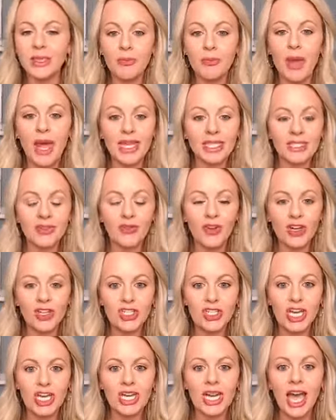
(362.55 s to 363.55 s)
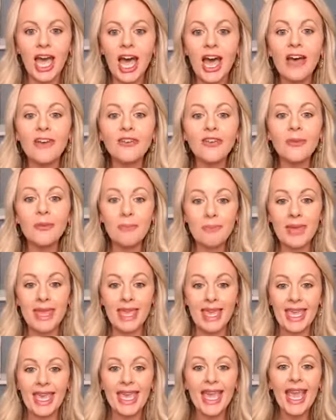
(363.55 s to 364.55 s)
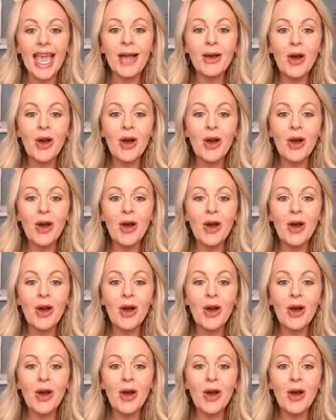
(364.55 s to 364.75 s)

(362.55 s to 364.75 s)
best version of me,